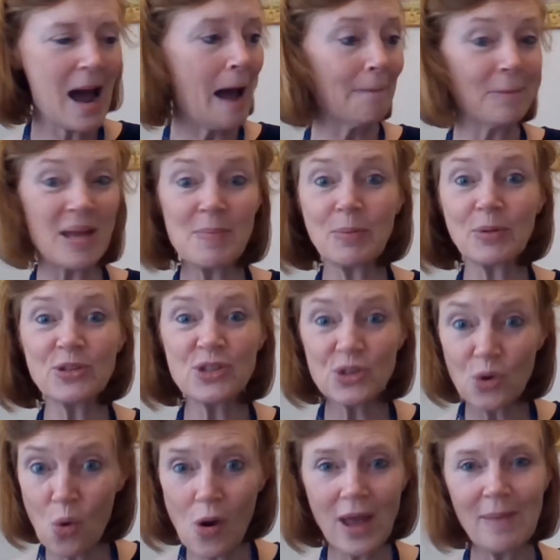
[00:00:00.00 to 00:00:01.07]
And people
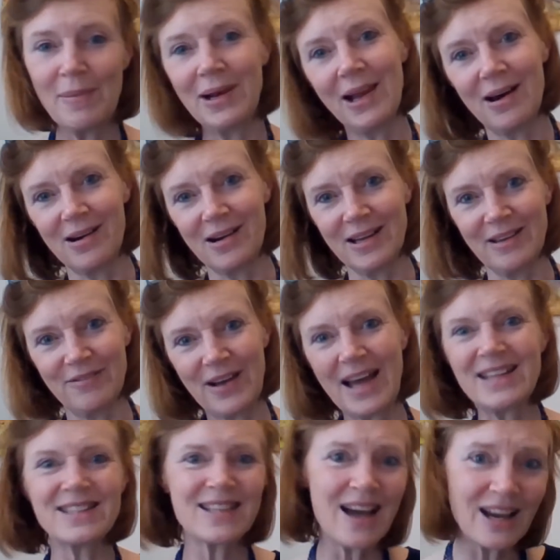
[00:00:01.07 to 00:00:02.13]
saw him alive
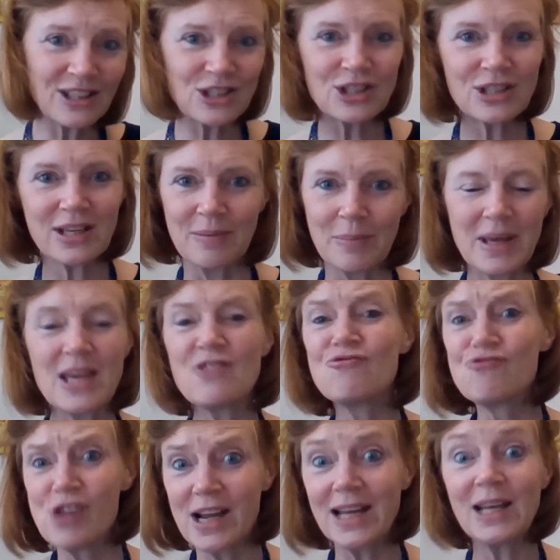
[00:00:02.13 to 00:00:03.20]
and touched him. He
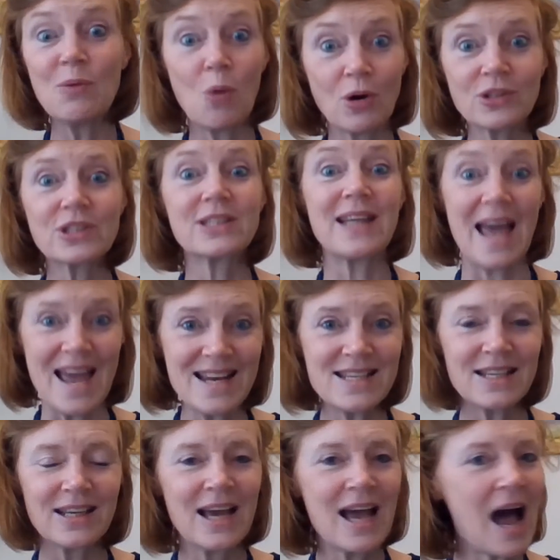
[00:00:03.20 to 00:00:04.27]
really was dead,
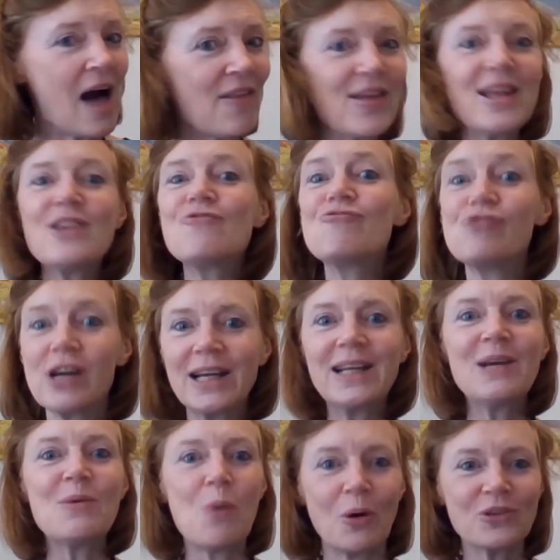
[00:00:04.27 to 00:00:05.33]
and then he
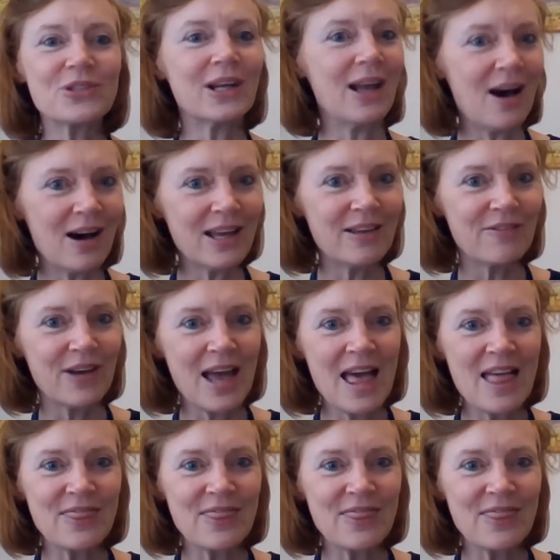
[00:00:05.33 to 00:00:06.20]
really was alive.